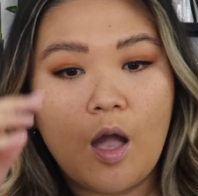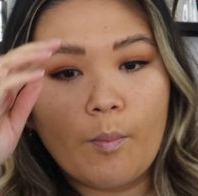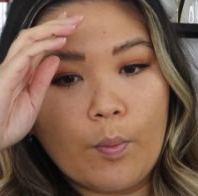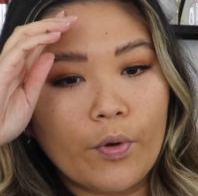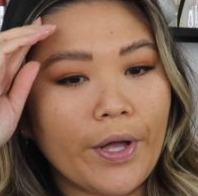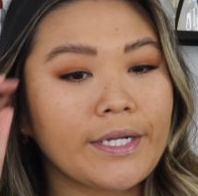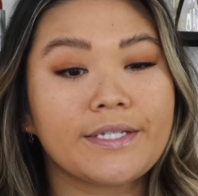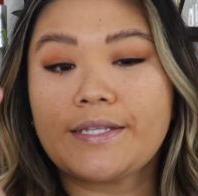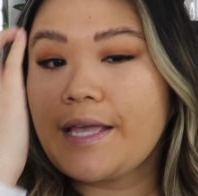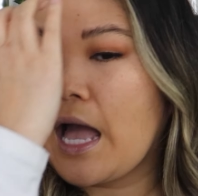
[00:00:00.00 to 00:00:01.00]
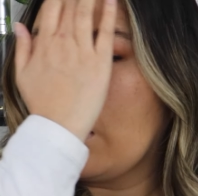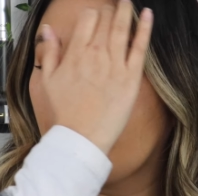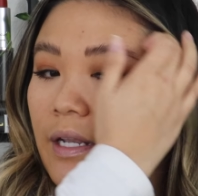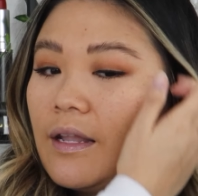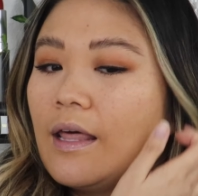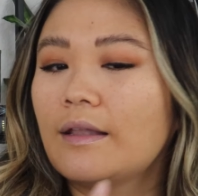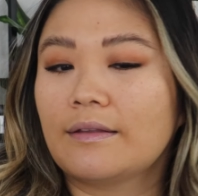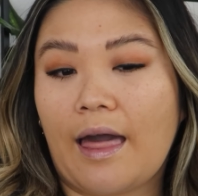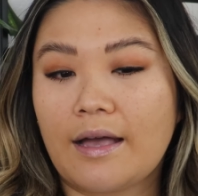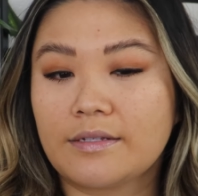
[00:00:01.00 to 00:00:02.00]
but we'll kind of see how it
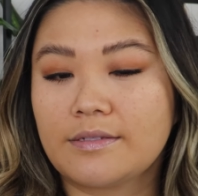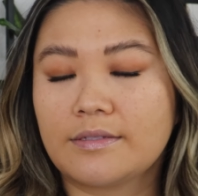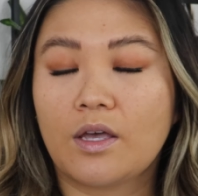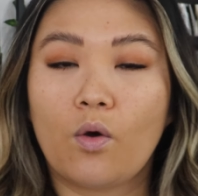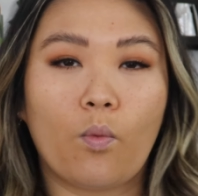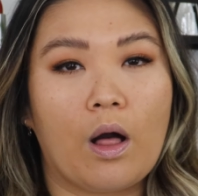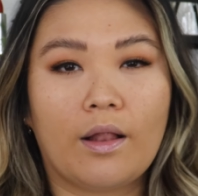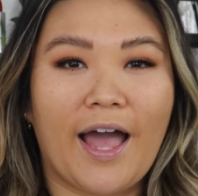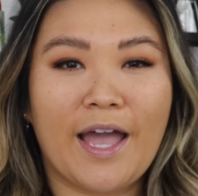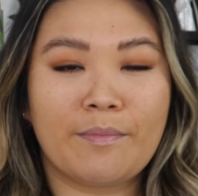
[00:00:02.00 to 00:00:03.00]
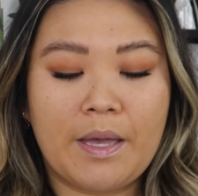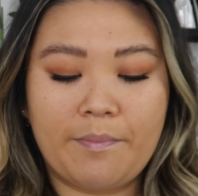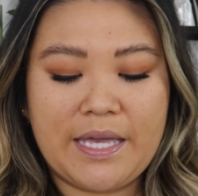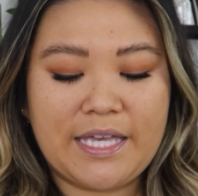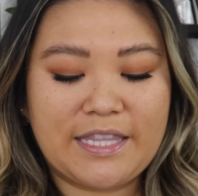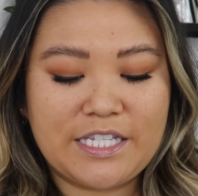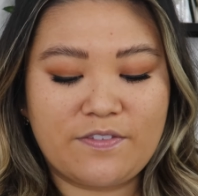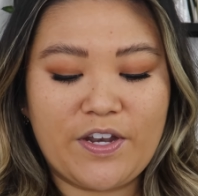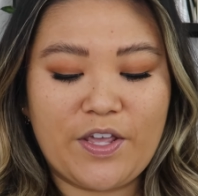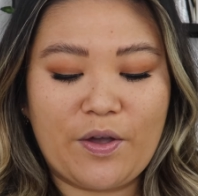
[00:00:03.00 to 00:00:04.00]
lasts while I'm making
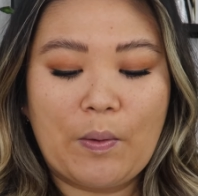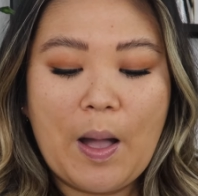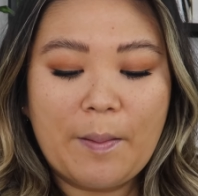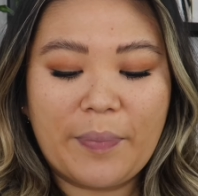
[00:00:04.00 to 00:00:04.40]
this video.